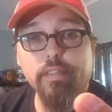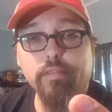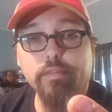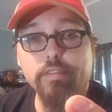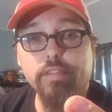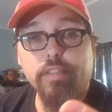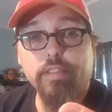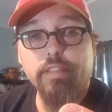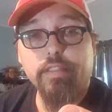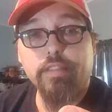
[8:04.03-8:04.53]

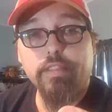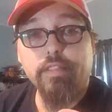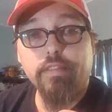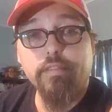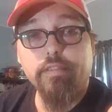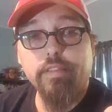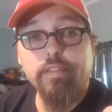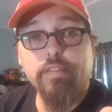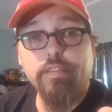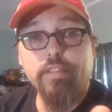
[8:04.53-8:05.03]
what you're going to
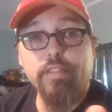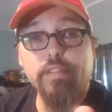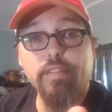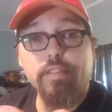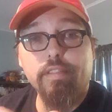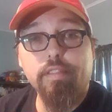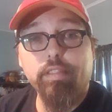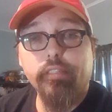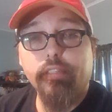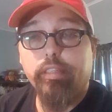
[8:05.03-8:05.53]
do is
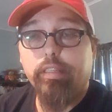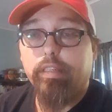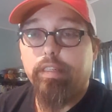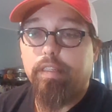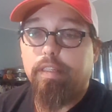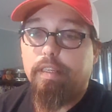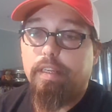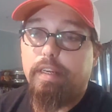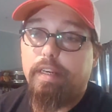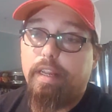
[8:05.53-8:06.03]
just
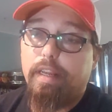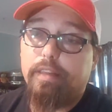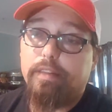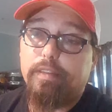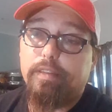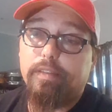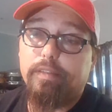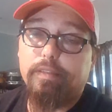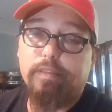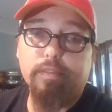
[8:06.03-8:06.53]

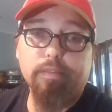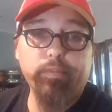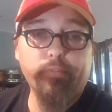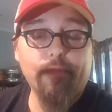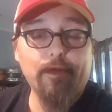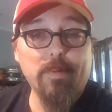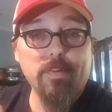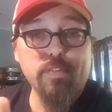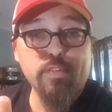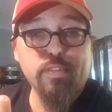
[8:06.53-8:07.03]
connect
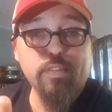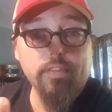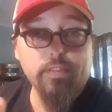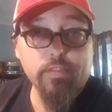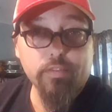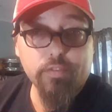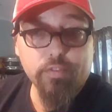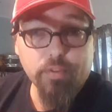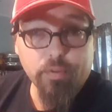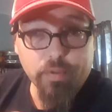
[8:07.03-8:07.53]
first
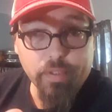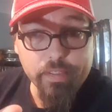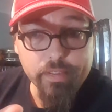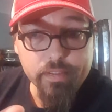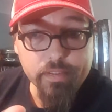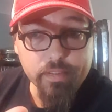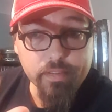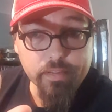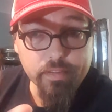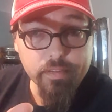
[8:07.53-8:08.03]

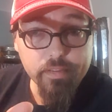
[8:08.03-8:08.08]
joint